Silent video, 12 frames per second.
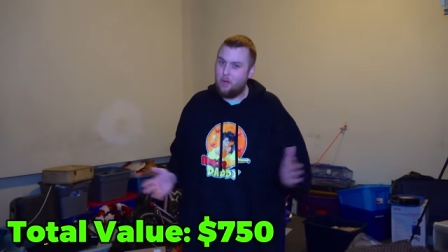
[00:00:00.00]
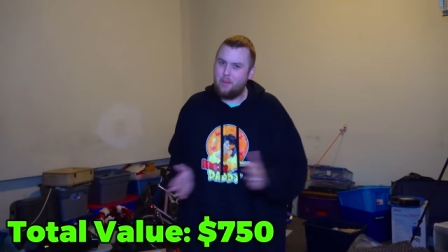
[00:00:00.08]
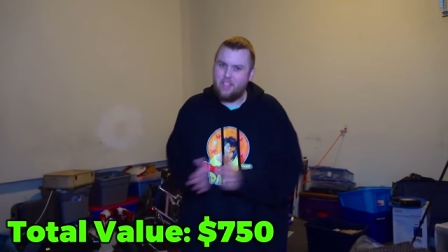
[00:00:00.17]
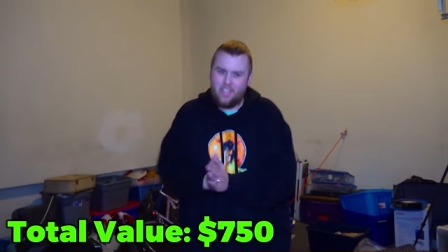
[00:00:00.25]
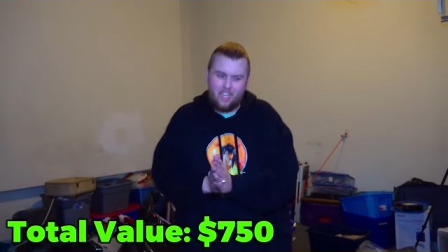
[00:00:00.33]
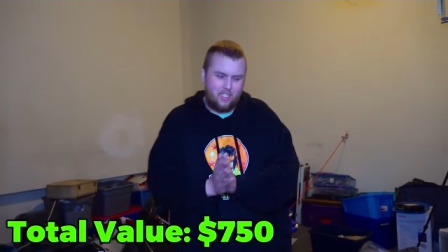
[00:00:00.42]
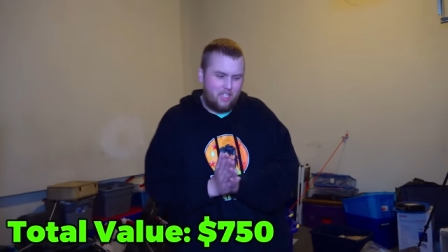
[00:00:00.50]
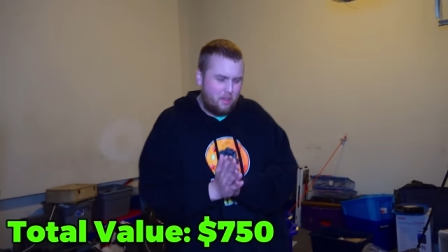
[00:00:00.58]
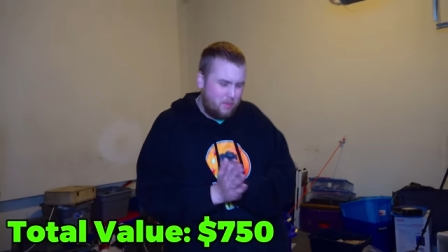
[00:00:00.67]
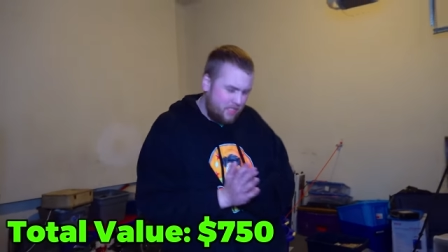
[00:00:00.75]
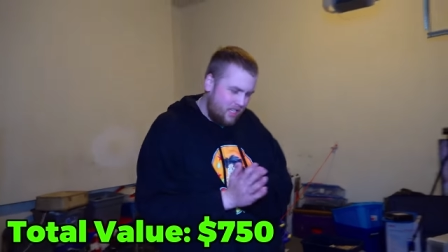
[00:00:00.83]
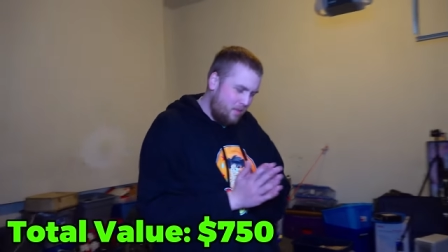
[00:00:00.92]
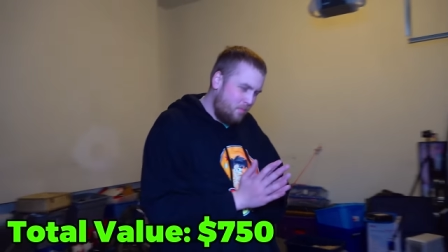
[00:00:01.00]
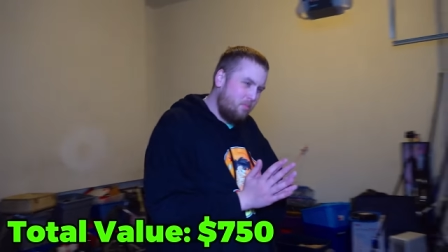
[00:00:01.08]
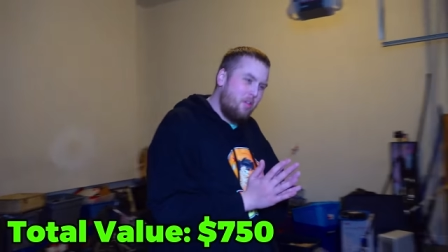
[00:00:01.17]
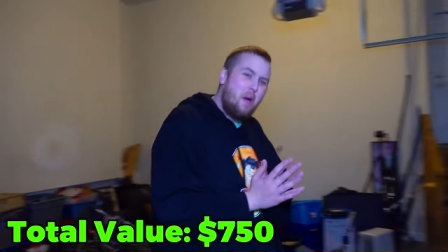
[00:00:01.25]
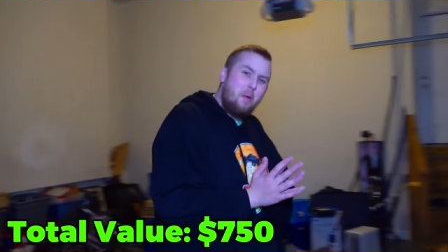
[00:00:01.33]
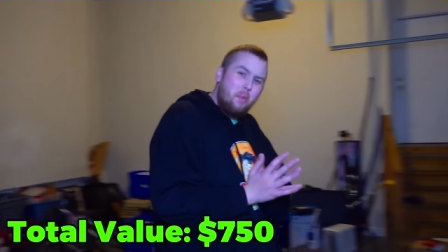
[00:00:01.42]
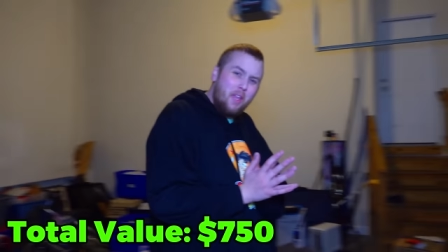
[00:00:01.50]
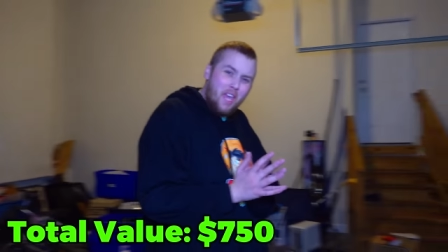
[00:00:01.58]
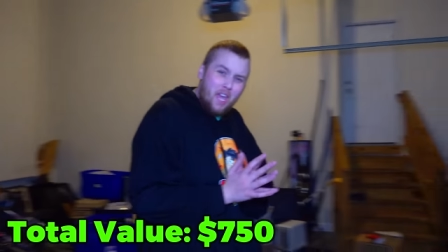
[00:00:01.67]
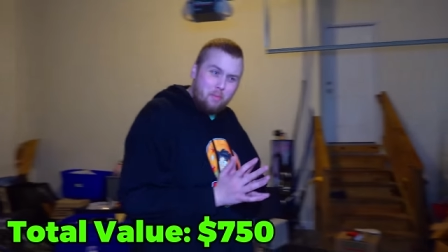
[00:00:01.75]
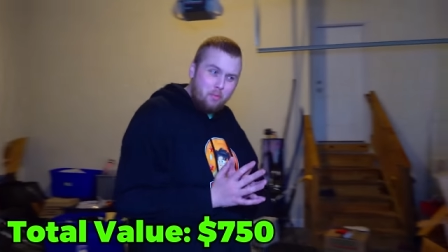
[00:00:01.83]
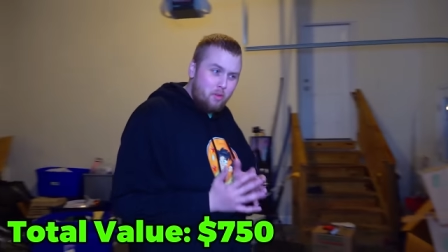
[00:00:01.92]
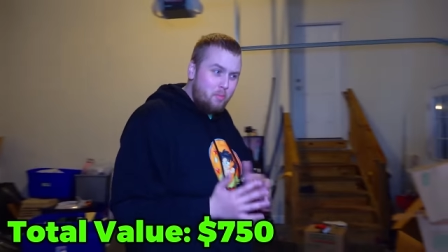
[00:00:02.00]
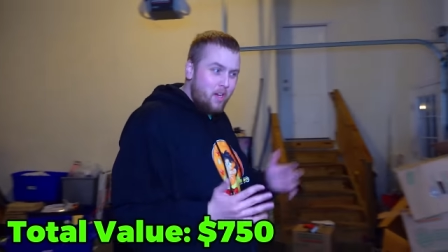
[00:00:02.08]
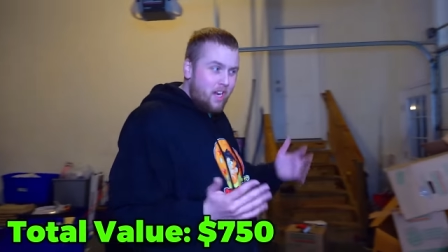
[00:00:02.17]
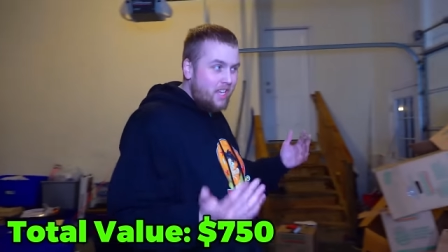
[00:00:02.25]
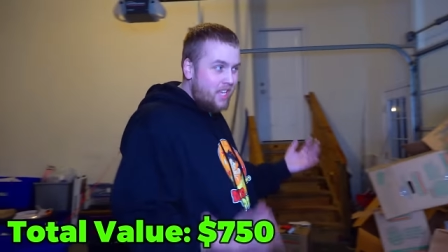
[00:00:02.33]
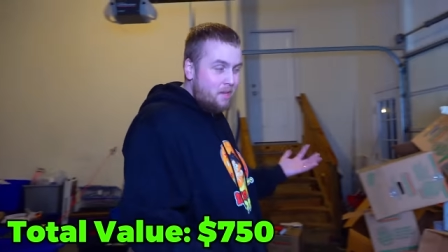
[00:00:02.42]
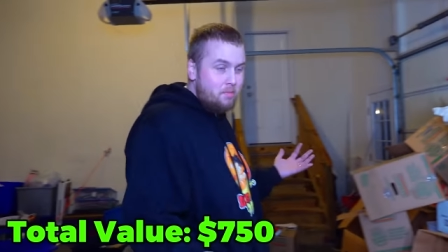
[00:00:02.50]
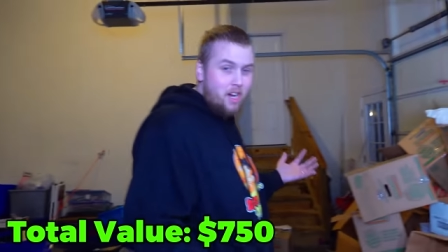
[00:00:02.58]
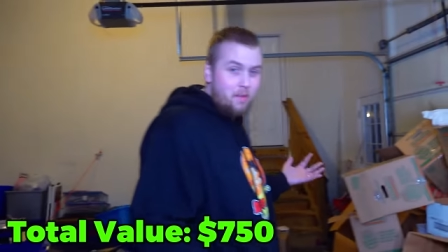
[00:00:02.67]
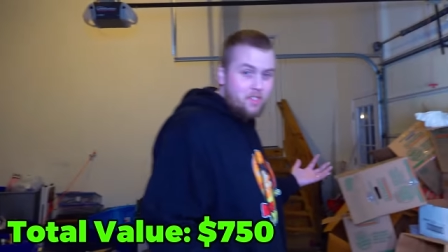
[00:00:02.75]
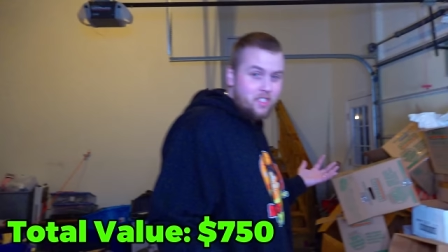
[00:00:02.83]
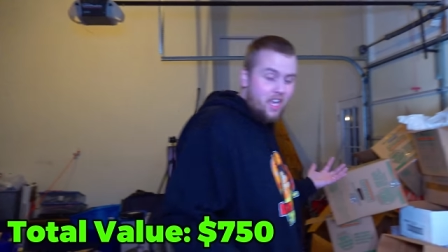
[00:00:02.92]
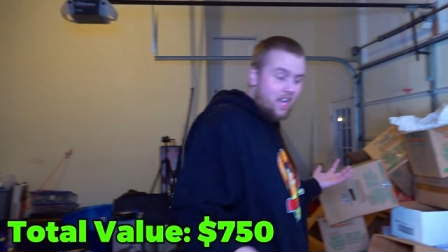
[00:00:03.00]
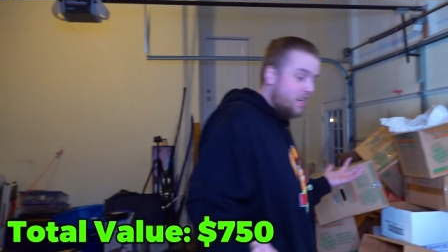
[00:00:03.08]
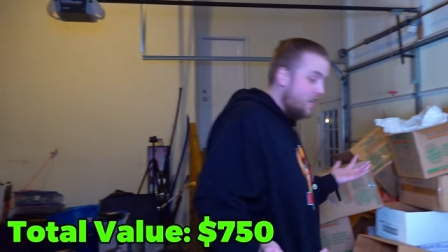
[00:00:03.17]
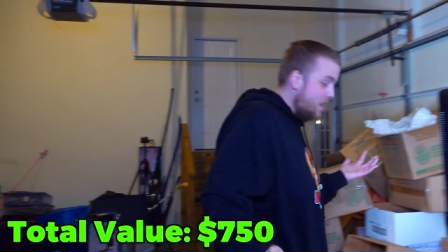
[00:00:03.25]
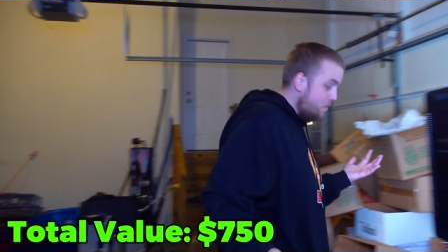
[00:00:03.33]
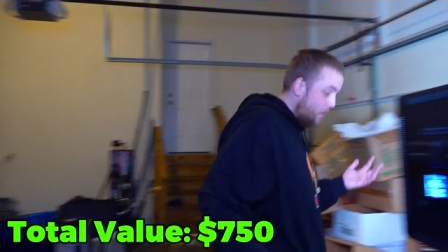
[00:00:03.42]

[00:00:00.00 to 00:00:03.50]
I'm gonna guess, like we said, probably April, but I can't promise that.